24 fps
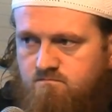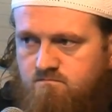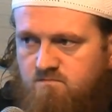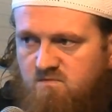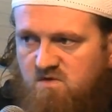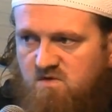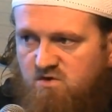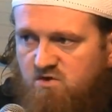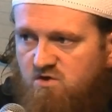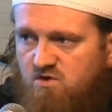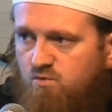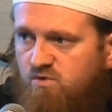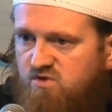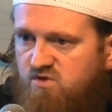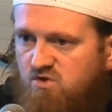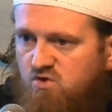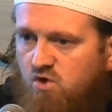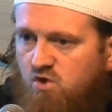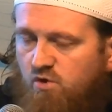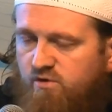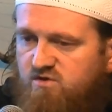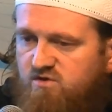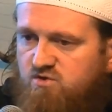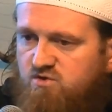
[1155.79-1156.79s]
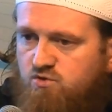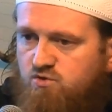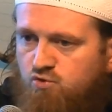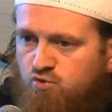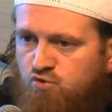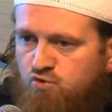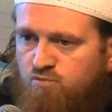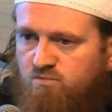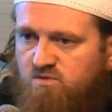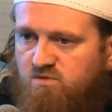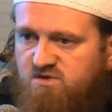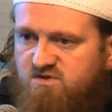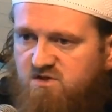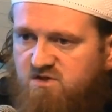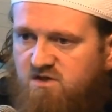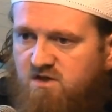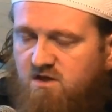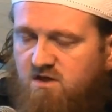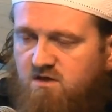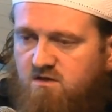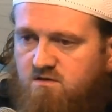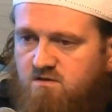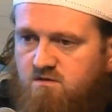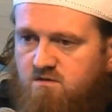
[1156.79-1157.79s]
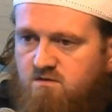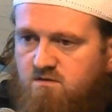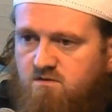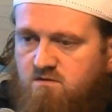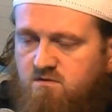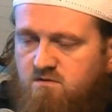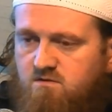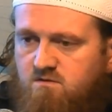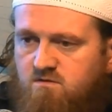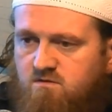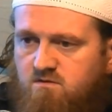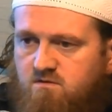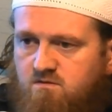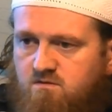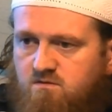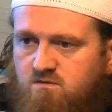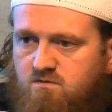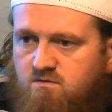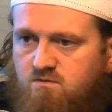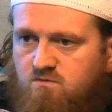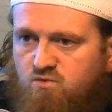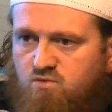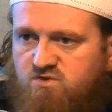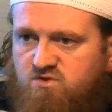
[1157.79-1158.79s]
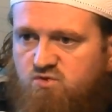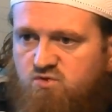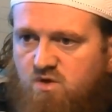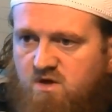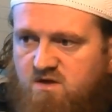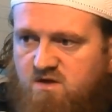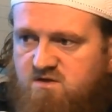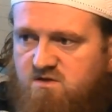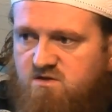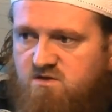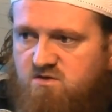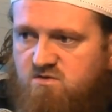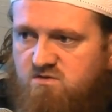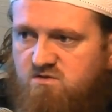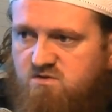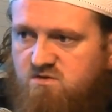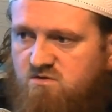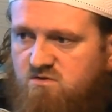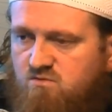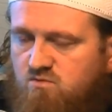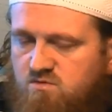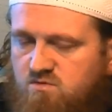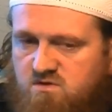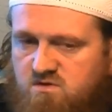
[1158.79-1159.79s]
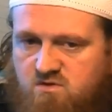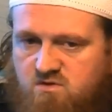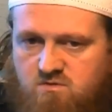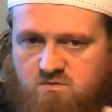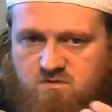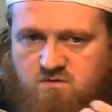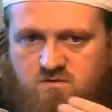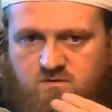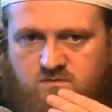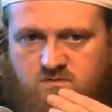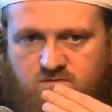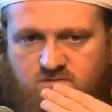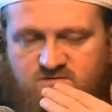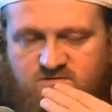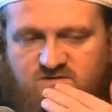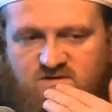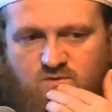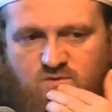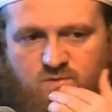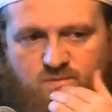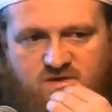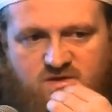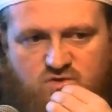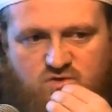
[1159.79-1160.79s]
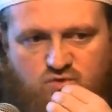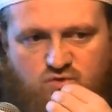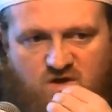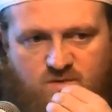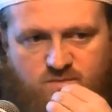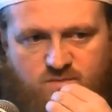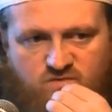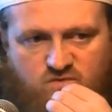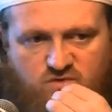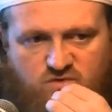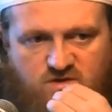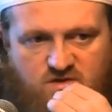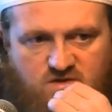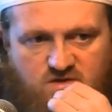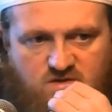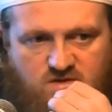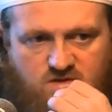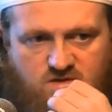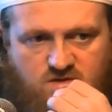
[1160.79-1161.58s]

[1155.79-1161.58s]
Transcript: You know when you go into your normal salah, what dua did you know? Do you, does anyone make a dua before that?